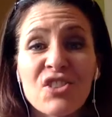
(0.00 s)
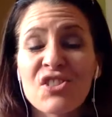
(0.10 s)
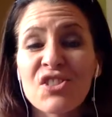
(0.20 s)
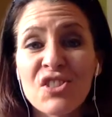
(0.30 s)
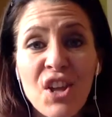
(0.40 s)
there's
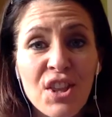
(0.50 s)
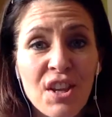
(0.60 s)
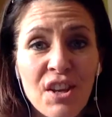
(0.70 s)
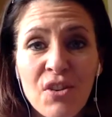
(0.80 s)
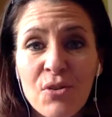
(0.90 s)

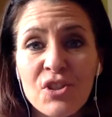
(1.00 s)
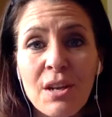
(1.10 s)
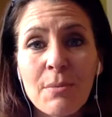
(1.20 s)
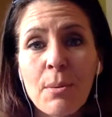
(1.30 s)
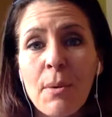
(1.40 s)
nothing, no shame
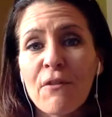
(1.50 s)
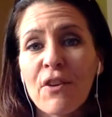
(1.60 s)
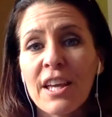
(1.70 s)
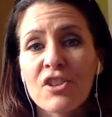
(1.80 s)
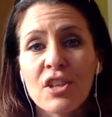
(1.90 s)
in the
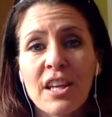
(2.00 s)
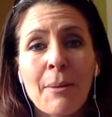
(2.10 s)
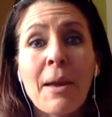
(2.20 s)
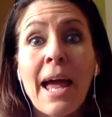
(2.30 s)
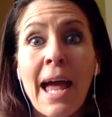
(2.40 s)
modification game
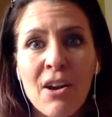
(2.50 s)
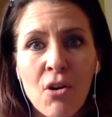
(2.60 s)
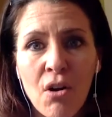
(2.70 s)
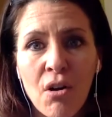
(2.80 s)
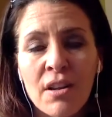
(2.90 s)
at
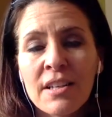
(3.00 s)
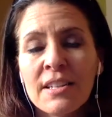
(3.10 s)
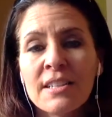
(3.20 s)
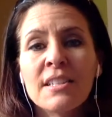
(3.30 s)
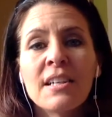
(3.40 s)
all.
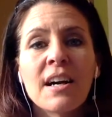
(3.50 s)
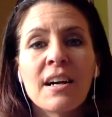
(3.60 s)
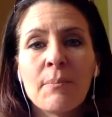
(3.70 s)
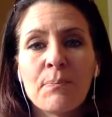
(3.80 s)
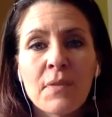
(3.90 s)

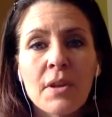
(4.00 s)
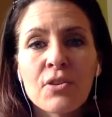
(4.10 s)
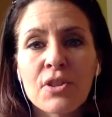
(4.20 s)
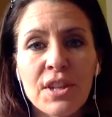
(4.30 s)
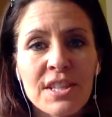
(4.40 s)
Um, you
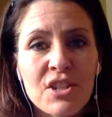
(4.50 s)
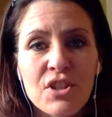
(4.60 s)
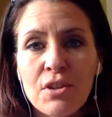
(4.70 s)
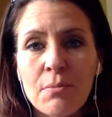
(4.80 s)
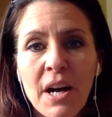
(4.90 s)
should listen to
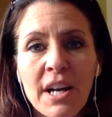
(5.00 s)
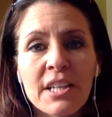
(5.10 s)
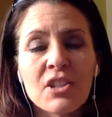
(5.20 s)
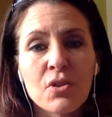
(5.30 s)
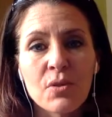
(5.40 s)
your body
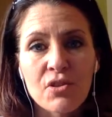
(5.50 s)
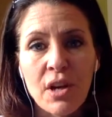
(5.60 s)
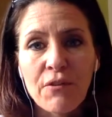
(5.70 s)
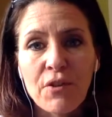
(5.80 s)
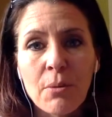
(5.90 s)
and do what's right
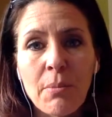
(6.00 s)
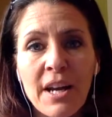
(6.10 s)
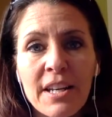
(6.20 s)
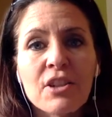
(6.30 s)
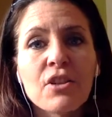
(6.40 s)
for your
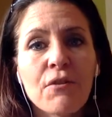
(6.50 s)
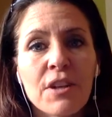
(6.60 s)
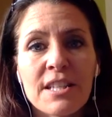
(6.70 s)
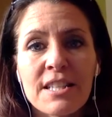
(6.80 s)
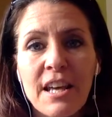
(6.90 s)
body and your
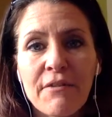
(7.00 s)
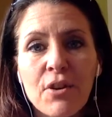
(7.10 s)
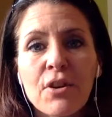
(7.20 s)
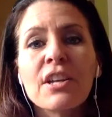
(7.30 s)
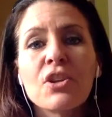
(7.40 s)
fitness
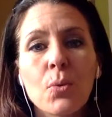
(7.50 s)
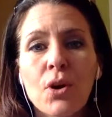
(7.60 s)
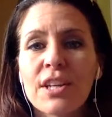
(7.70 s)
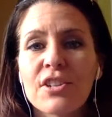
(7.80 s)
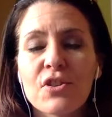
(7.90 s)
level, and you will
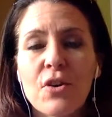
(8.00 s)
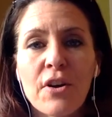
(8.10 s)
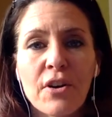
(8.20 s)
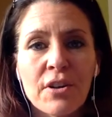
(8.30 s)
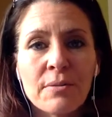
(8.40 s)
get
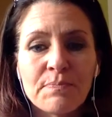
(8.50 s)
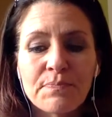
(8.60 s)
stronger.